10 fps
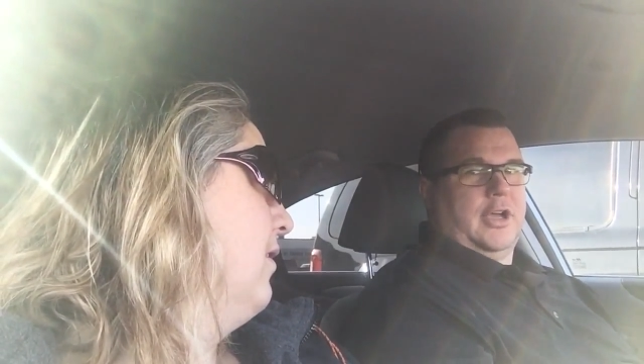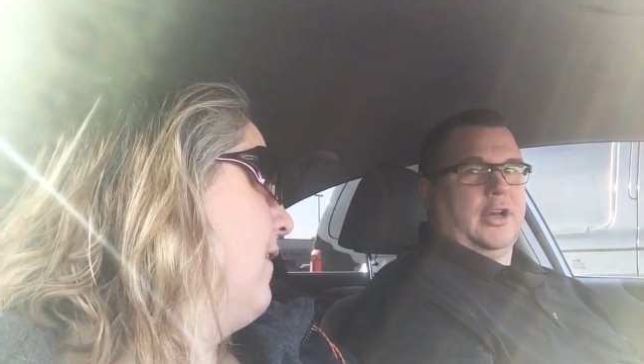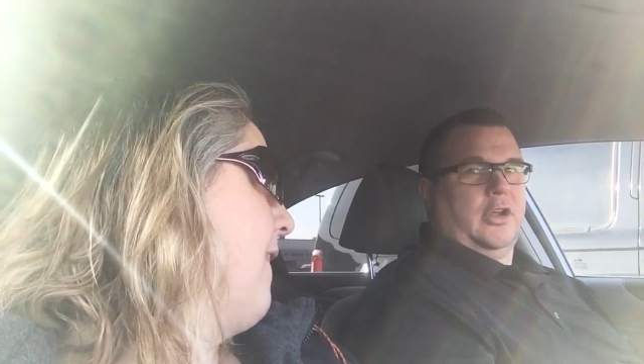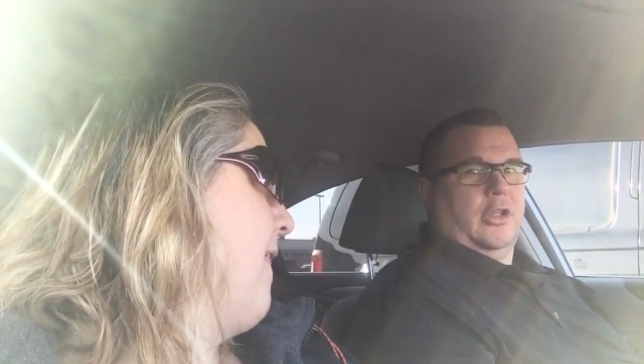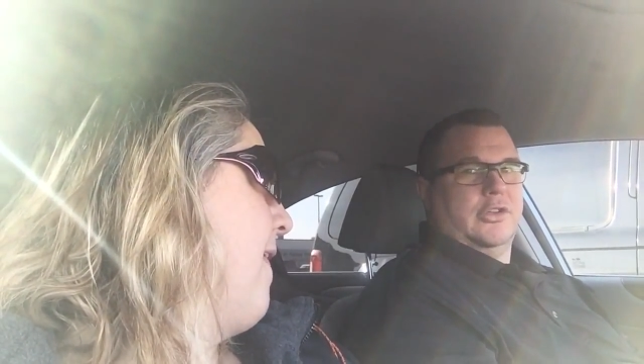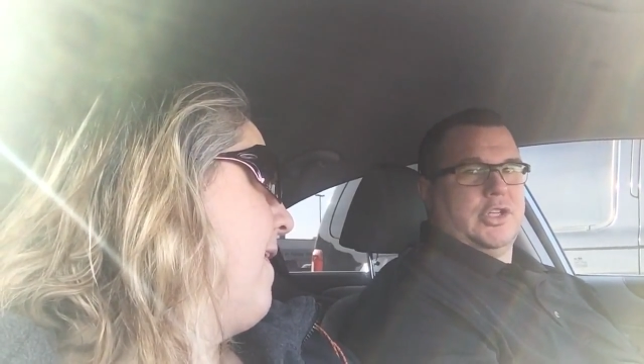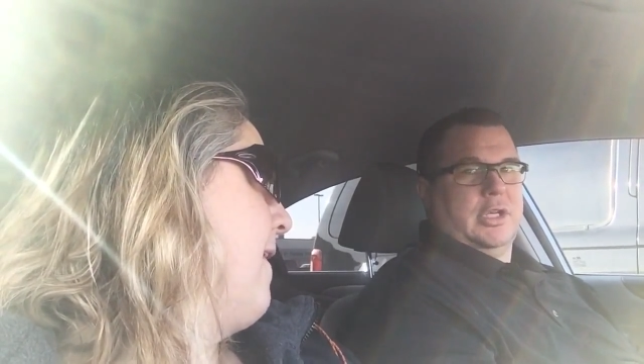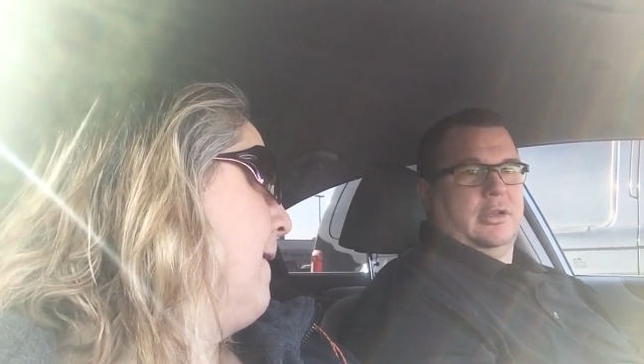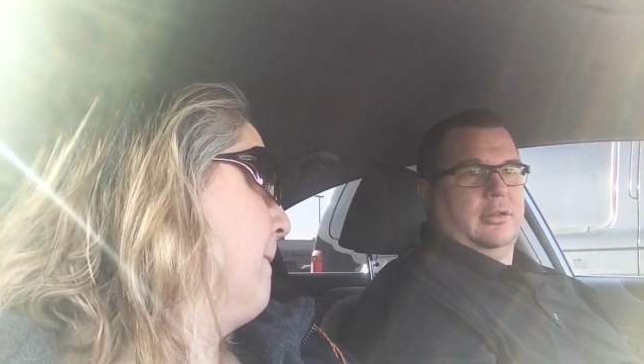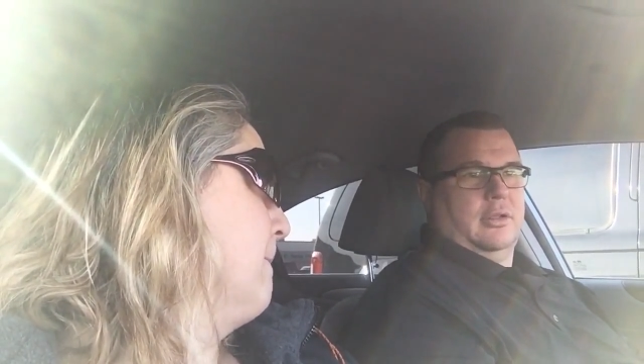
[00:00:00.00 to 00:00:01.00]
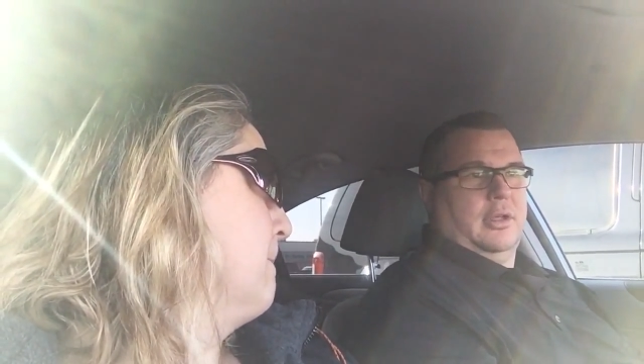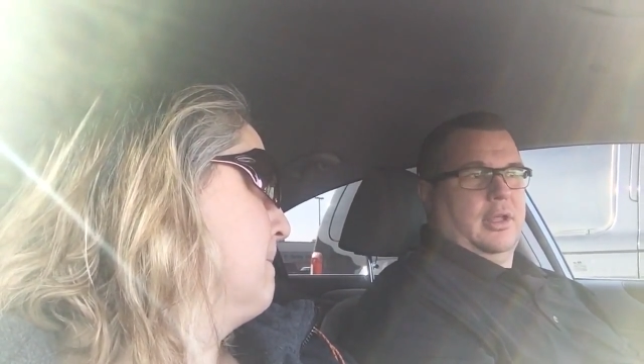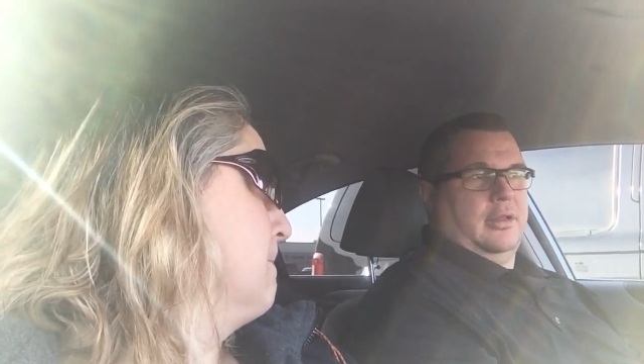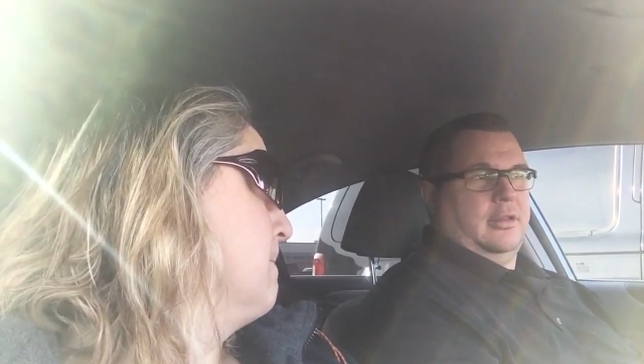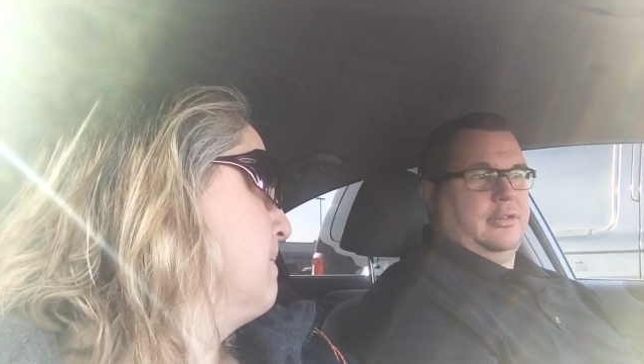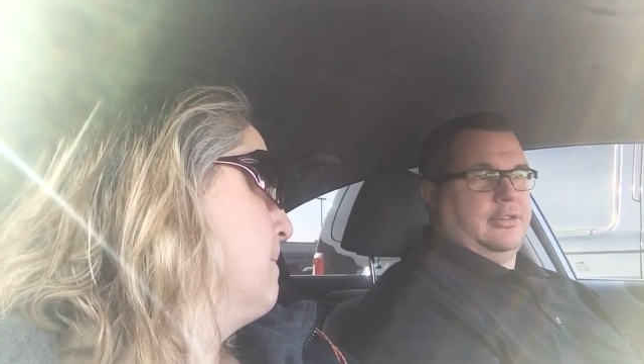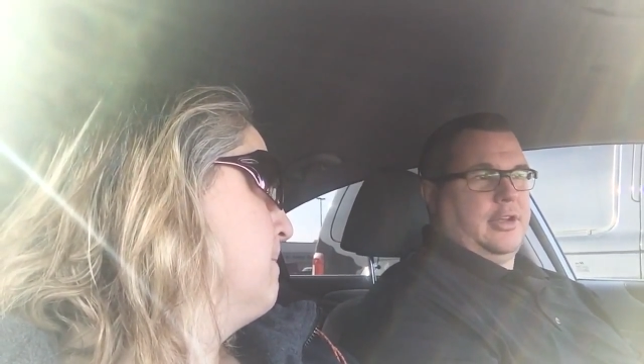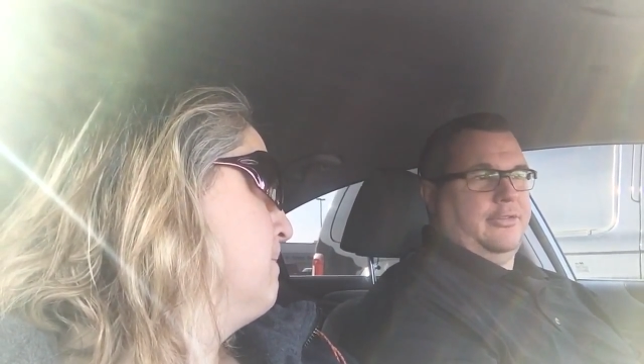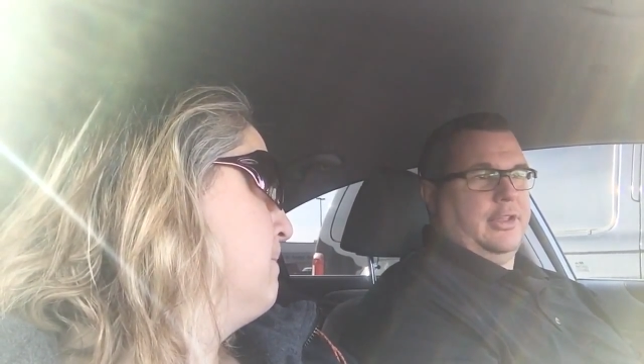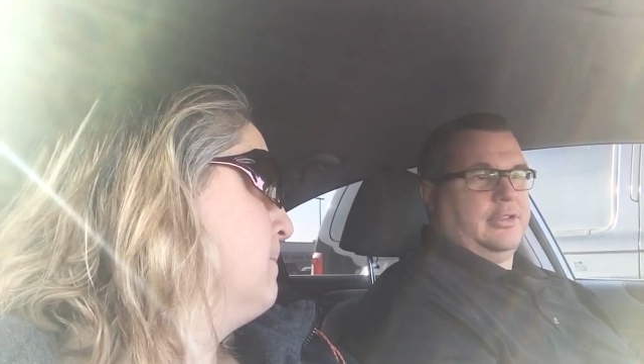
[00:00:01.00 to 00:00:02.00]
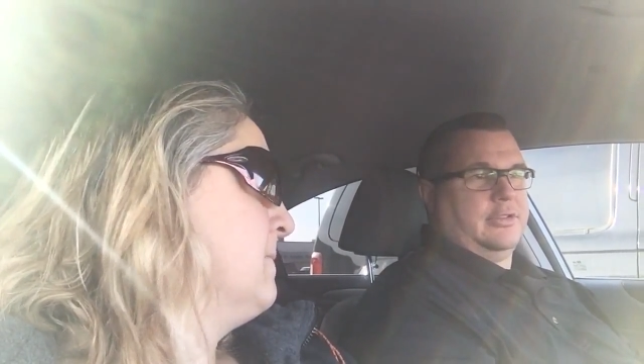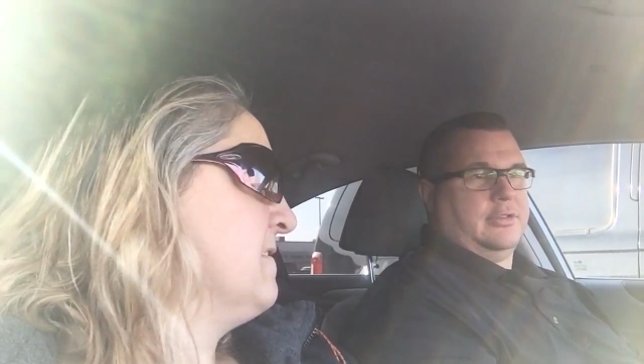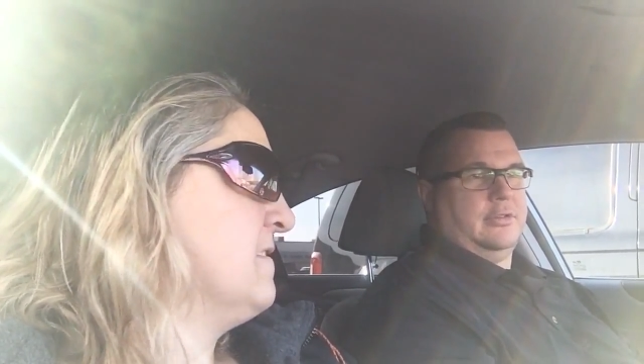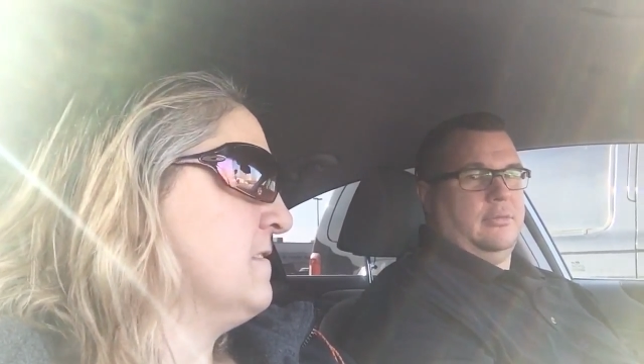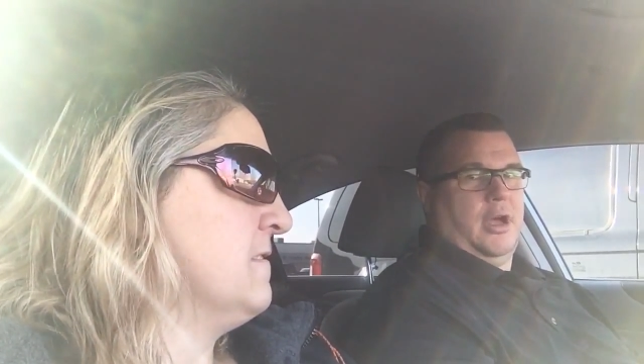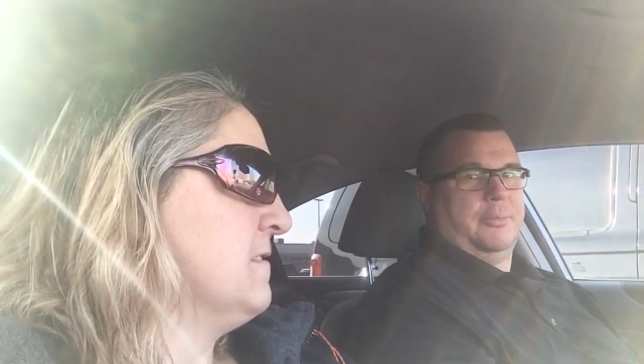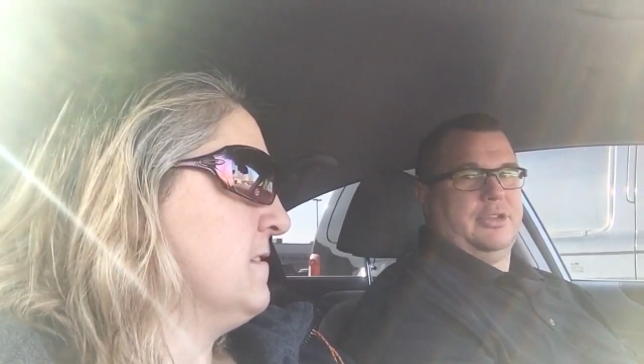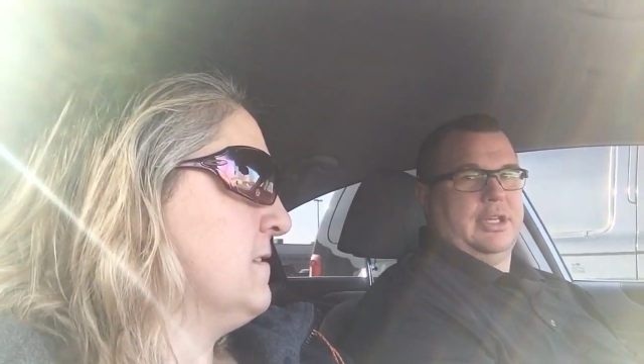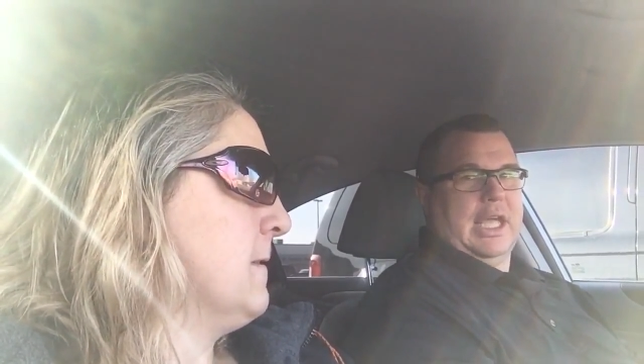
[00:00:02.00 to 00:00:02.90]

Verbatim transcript: Technology mm -hmm. stuff that's up to